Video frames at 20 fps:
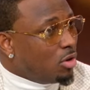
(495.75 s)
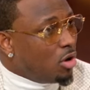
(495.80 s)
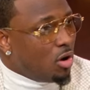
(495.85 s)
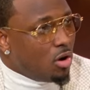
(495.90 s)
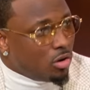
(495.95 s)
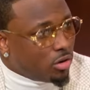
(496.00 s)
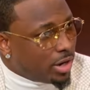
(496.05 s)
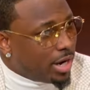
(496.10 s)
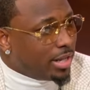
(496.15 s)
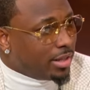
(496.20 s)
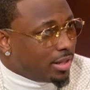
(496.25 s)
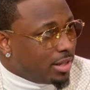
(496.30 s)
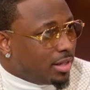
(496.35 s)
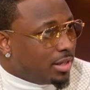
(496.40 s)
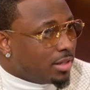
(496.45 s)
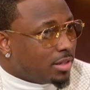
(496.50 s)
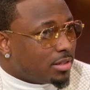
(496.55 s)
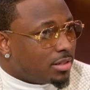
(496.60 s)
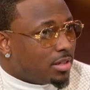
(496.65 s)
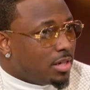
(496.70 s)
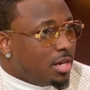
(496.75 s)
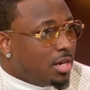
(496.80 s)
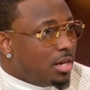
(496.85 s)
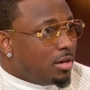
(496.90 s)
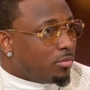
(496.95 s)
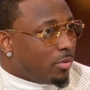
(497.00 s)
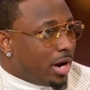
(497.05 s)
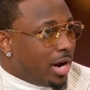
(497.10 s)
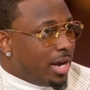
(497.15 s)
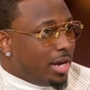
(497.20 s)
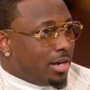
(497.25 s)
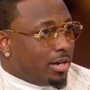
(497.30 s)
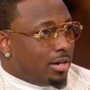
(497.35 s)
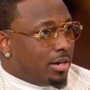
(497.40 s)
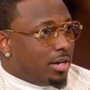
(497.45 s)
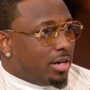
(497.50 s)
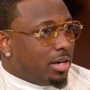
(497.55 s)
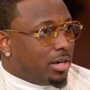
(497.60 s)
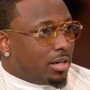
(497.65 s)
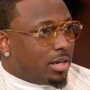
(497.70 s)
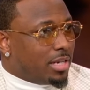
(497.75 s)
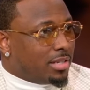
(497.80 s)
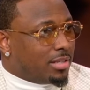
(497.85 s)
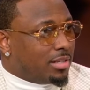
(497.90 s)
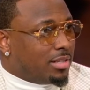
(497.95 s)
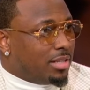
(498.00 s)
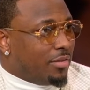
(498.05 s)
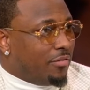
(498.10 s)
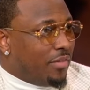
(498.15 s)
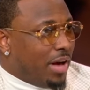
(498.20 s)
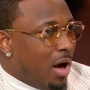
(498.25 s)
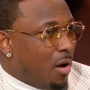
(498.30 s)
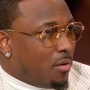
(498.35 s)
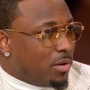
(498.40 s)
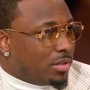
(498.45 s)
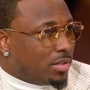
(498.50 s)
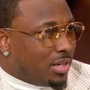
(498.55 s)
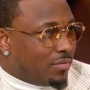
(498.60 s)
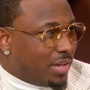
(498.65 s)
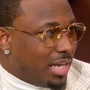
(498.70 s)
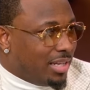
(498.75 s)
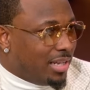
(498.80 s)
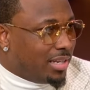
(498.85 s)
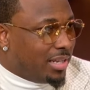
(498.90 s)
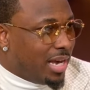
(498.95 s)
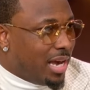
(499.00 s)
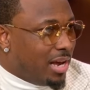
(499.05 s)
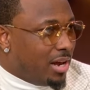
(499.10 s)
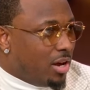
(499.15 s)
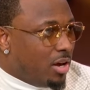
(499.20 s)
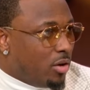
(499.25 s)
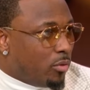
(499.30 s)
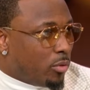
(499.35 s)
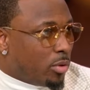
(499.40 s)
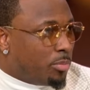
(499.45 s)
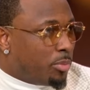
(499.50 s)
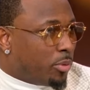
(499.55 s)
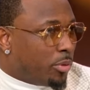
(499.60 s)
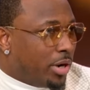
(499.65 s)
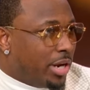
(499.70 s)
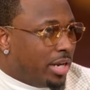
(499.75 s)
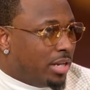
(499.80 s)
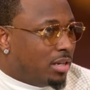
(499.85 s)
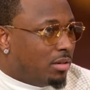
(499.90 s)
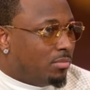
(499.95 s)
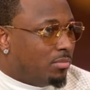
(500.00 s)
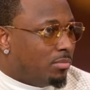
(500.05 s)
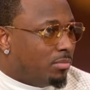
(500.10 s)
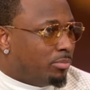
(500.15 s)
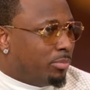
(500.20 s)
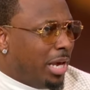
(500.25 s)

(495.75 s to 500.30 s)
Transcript: All great things, right? Because the Falcons, if they did that, we're parading them.